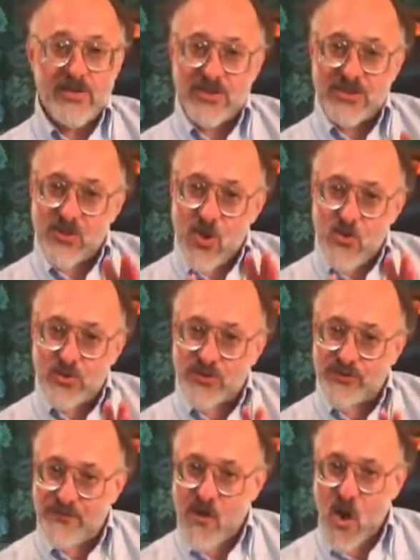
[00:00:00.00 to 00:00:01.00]
This
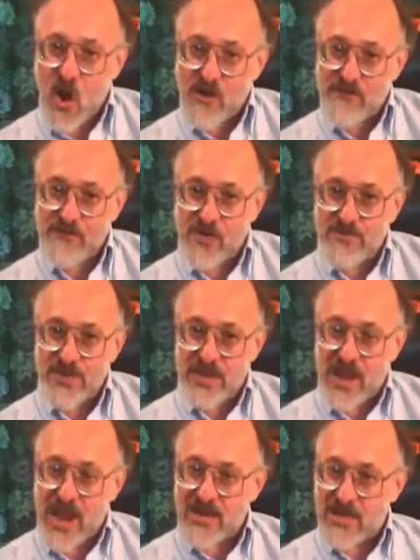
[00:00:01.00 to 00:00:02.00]
goes far from
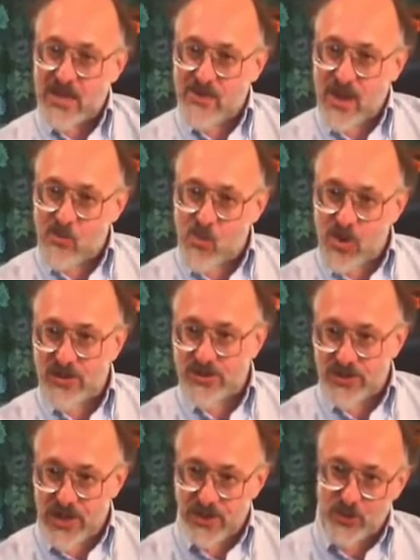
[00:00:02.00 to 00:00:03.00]
the idea about what
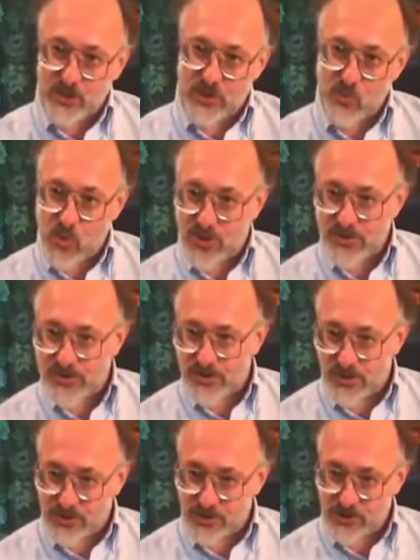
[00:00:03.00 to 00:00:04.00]
is nature and what is
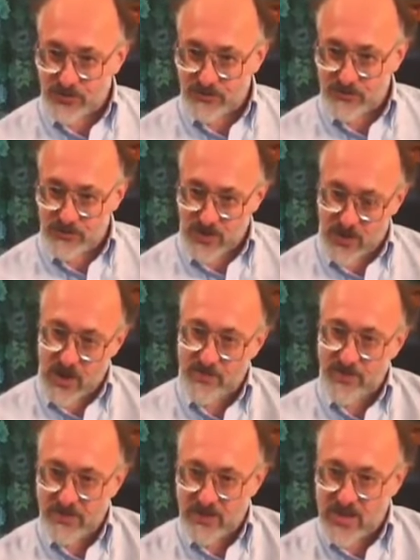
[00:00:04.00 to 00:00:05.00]
nurture. They're
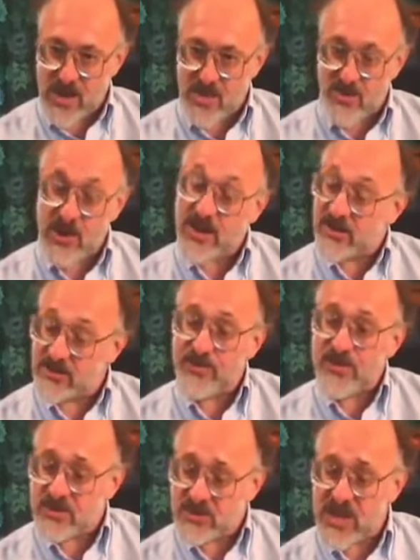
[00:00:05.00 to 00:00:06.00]
coming together, and it's
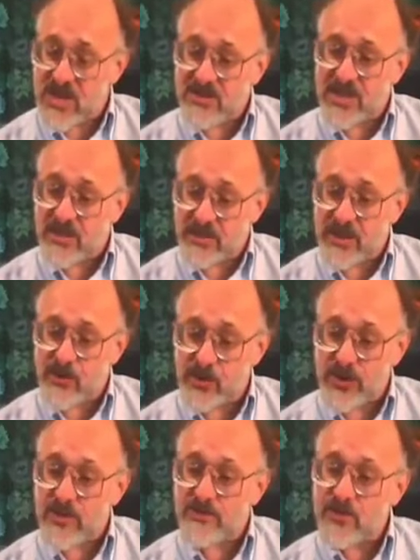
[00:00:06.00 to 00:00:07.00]
been said that
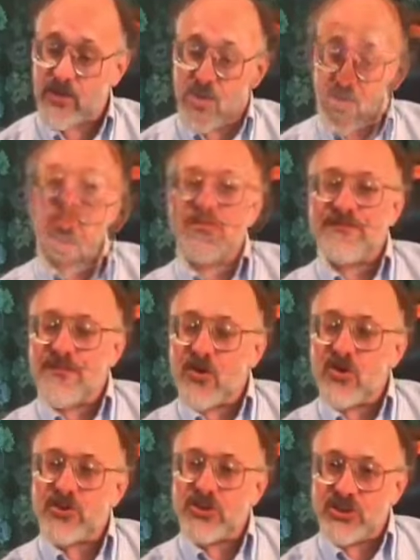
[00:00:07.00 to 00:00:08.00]
literally the
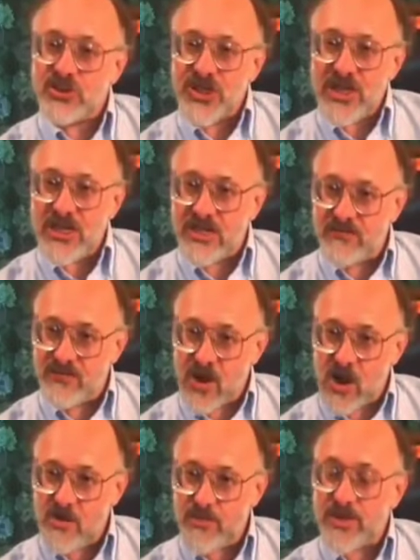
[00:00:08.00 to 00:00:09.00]
first
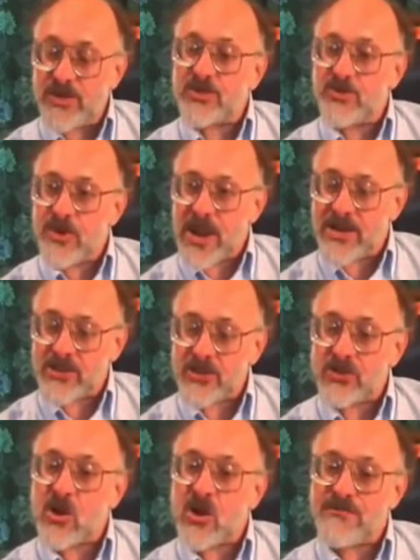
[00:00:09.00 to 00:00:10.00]
gene-environment
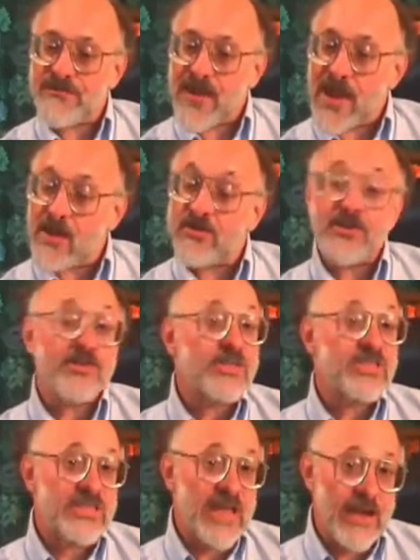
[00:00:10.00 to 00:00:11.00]
interactions are found in
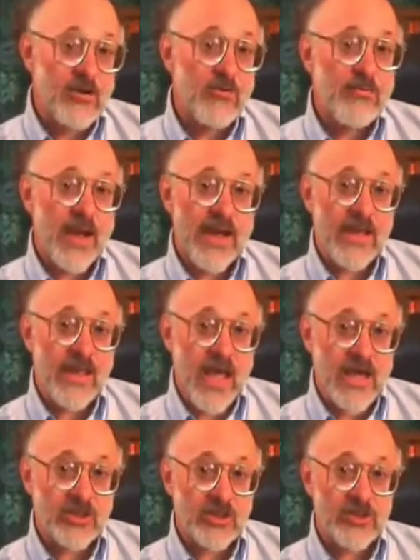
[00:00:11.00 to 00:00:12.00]
the
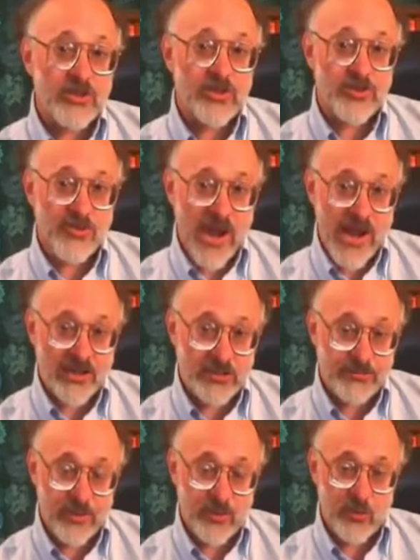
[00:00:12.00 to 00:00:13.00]
psychobiological
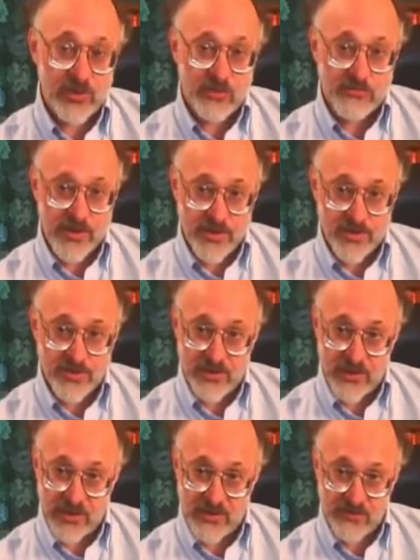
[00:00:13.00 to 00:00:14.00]
interaction between the mother
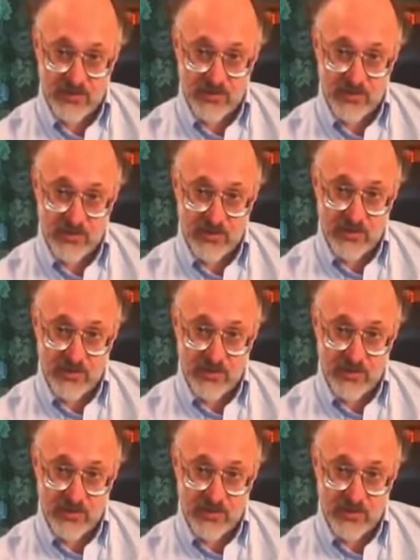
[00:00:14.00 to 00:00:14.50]
and the infant.